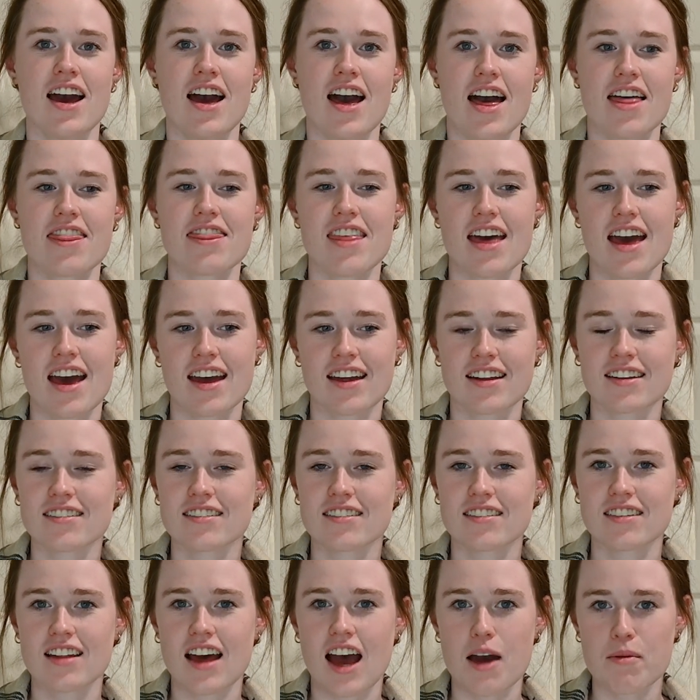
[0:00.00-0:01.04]
And then
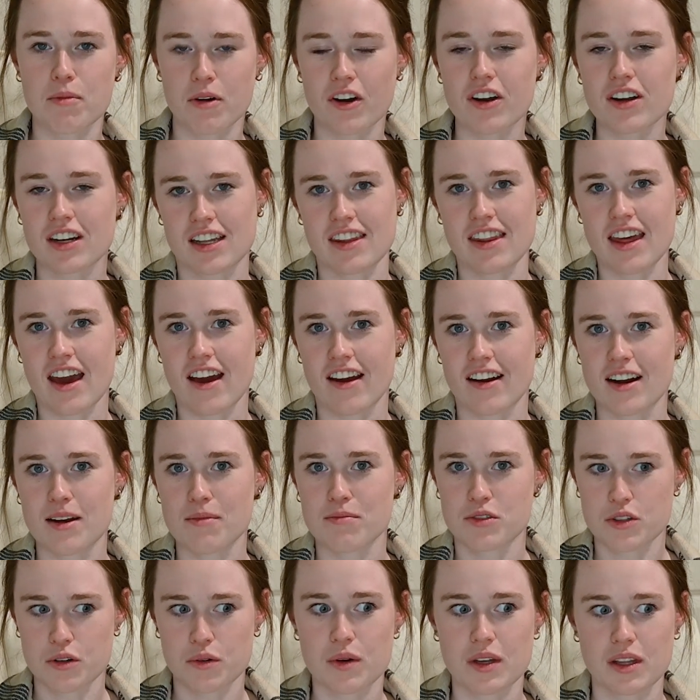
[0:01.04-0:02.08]
I'm already there and I'm
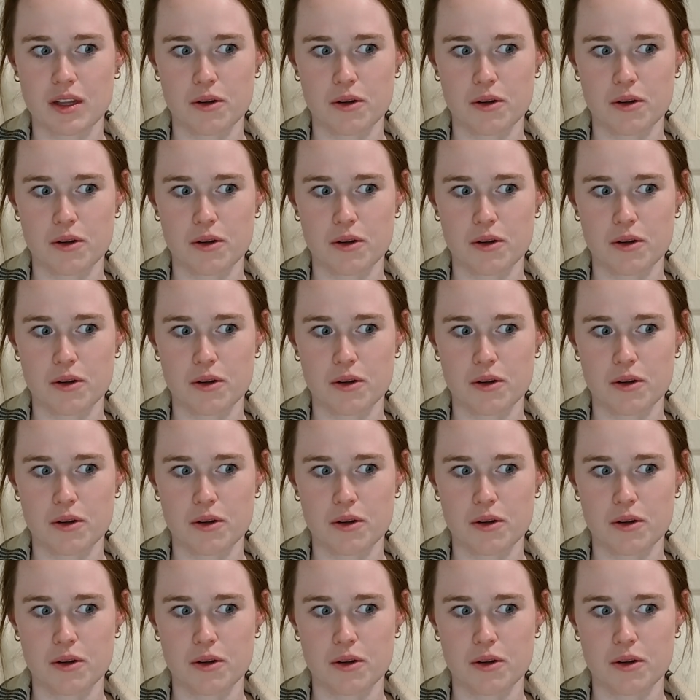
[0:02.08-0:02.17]
doing